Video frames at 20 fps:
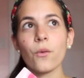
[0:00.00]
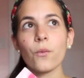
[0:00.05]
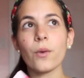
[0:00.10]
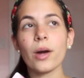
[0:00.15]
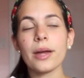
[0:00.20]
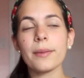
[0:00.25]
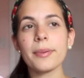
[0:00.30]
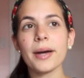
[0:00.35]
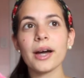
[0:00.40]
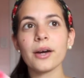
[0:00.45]

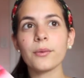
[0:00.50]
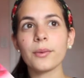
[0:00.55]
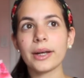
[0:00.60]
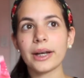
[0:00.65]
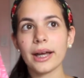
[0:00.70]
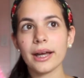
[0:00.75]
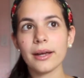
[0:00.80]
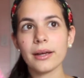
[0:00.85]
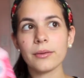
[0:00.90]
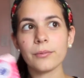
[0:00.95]
way back
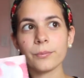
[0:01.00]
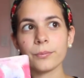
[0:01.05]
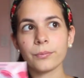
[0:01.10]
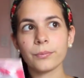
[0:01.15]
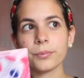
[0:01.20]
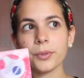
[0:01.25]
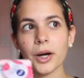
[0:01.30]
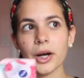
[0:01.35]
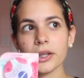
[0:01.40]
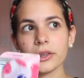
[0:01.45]
when I
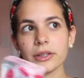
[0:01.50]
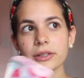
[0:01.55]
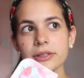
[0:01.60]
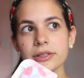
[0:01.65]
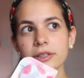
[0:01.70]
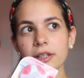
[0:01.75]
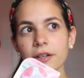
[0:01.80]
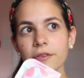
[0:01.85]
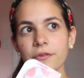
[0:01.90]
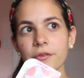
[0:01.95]
bought the
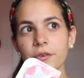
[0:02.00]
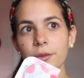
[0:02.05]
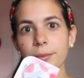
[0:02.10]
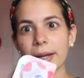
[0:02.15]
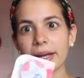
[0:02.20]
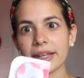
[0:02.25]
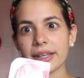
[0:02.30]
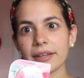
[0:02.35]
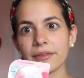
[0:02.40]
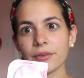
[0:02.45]
stuff for
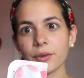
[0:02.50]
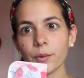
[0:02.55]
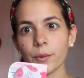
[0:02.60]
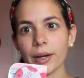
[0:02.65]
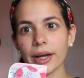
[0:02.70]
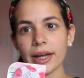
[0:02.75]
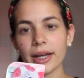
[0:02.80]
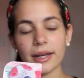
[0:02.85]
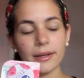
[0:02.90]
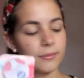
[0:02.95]
my
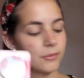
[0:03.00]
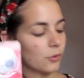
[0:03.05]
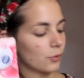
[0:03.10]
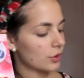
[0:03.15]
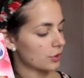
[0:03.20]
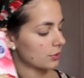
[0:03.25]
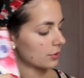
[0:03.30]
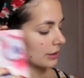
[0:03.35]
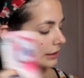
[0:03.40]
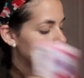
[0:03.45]
giveaway,
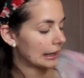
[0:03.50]
which was